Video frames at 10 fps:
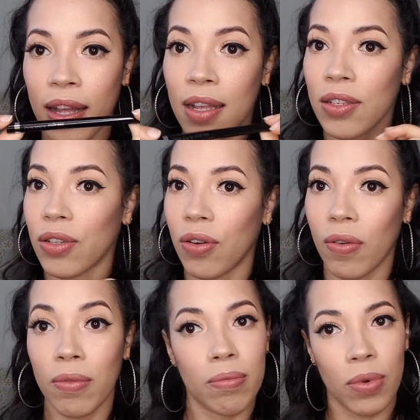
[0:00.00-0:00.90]
So
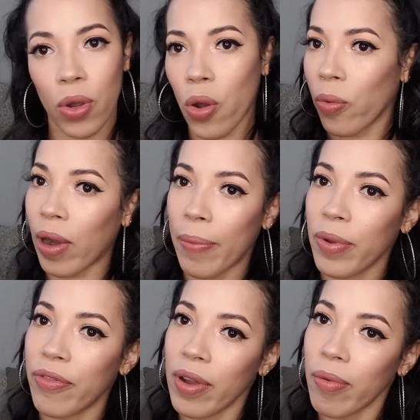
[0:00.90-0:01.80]
go grab your
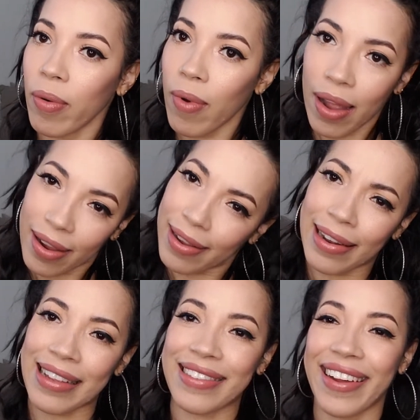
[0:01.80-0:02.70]
favorite one and
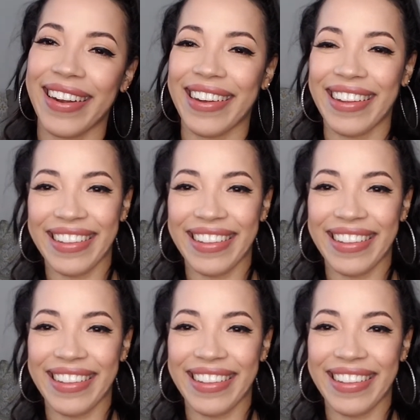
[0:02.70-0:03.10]
let's start.